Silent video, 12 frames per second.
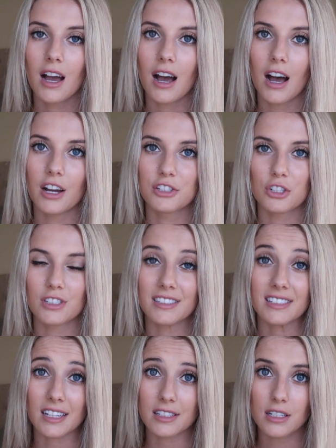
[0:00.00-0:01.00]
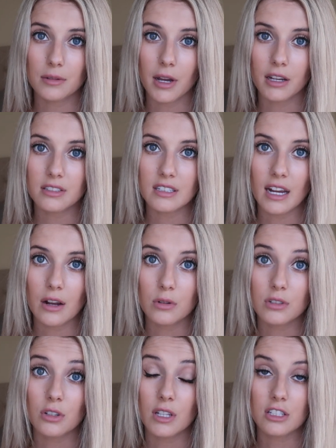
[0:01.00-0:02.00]
160 miles an
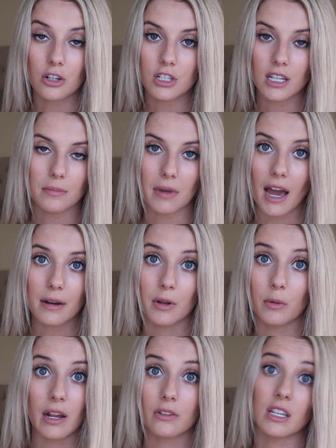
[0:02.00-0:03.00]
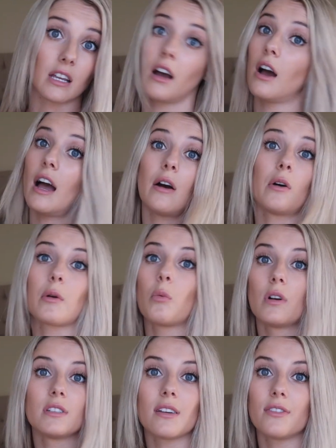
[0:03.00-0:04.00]
hour. So they started to get mad at me when I was like at like
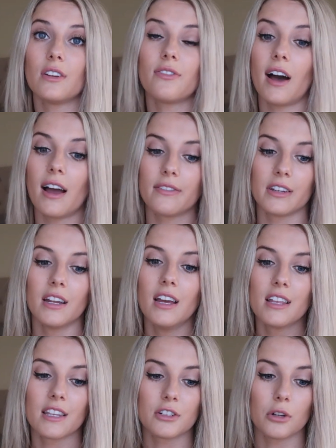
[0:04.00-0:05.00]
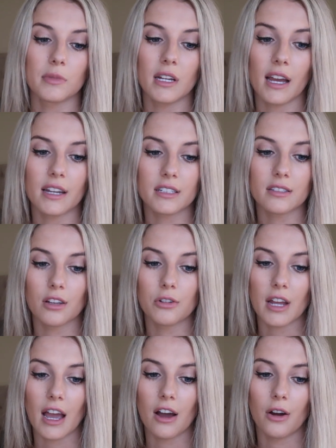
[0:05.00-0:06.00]
175, and they told me I had to slow
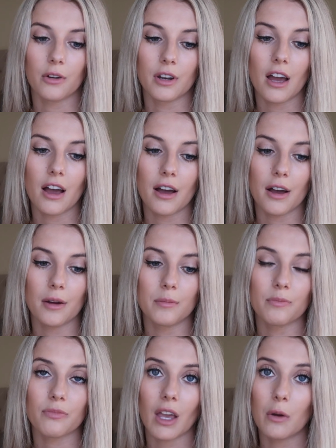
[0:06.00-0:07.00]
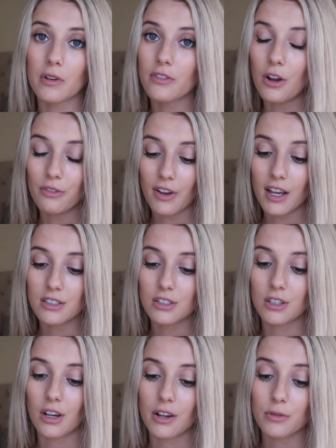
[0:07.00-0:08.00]
down. I would have gone
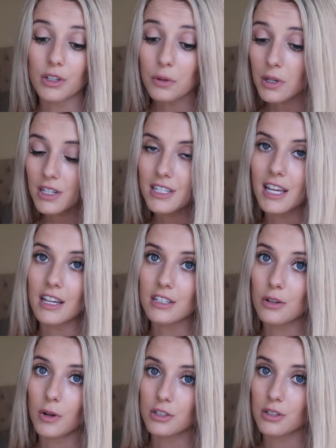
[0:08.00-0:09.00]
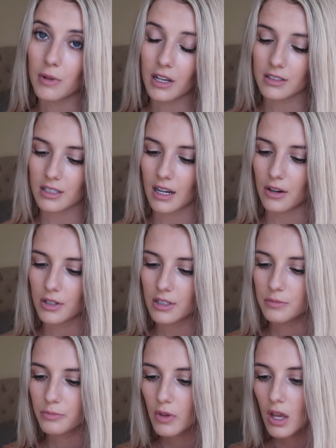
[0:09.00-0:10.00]
faster though. I really wanted to hit 200 miles an
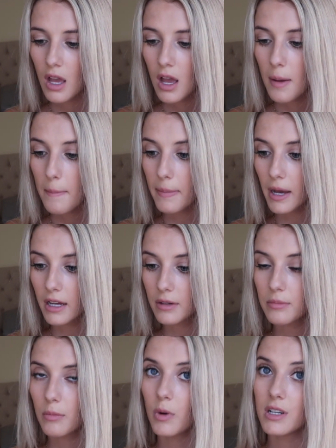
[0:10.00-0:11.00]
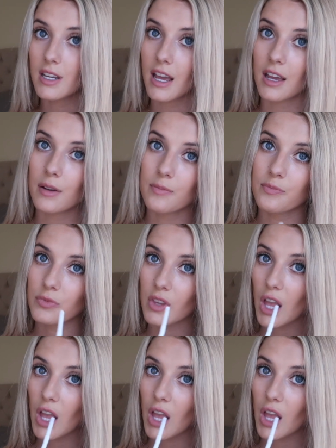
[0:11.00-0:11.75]
hour, but one day.